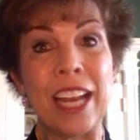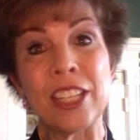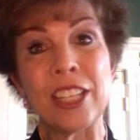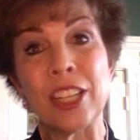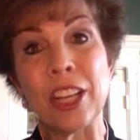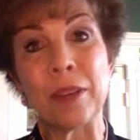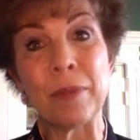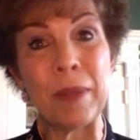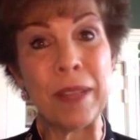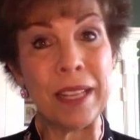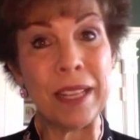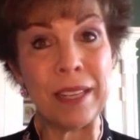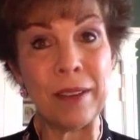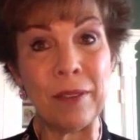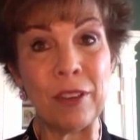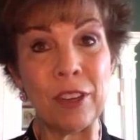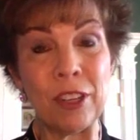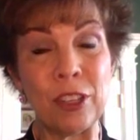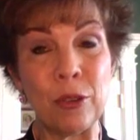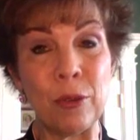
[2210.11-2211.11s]
it took me a
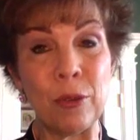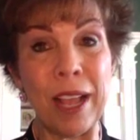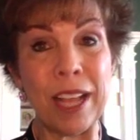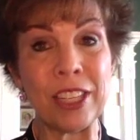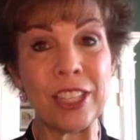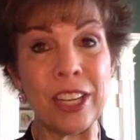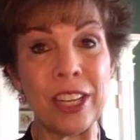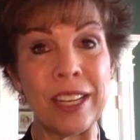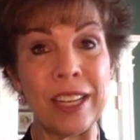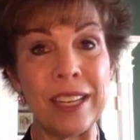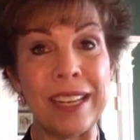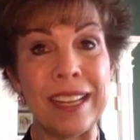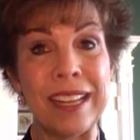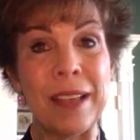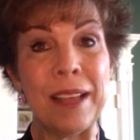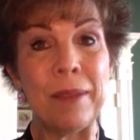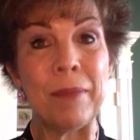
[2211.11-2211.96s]
different direction